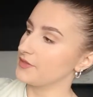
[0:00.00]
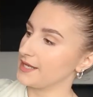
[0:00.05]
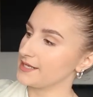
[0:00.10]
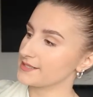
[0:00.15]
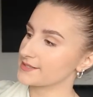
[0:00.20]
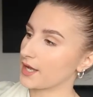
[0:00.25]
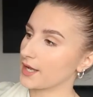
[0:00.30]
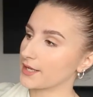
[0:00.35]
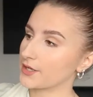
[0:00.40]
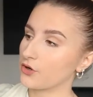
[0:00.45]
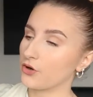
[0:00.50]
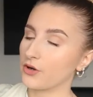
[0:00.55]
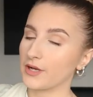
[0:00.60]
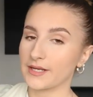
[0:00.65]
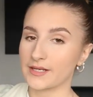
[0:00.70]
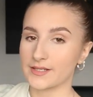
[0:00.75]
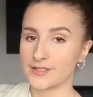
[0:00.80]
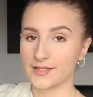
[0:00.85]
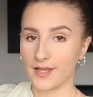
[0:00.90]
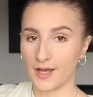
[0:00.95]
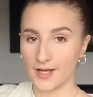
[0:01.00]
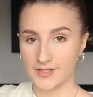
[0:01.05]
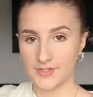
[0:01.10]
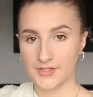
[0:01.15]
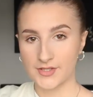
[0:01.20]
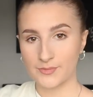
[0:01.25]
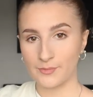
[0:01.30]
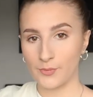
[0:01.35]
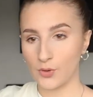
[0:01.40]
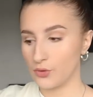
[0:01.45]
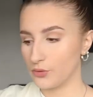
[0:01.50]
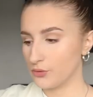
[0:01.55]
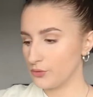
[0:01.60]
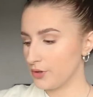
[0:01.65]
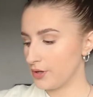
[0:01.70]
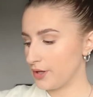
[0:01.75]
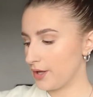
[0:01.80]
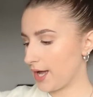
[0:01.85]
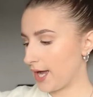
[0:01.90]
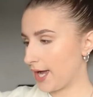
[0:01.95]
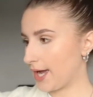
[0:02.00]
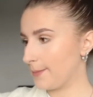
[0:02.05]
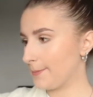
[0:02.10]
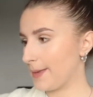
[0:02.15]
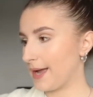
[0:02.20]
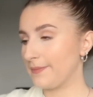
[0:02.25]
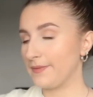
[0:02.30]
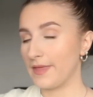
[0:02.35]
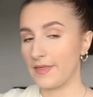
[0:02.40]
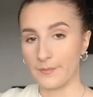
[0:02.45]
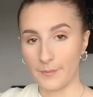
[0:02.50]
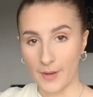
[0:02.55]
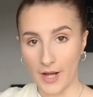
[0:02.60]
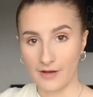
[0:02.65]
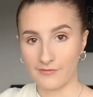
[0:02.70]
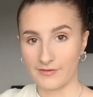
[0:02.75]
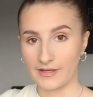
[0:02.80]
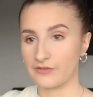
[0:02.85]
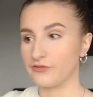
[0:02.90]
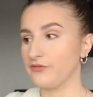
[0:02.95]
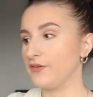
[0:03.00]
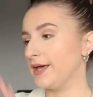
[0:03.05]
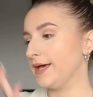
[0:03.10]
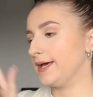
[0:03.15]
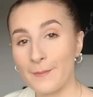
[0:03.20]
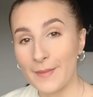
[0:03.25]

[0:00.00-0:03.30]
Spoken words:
These I got in a size small, and they're the perfect fit.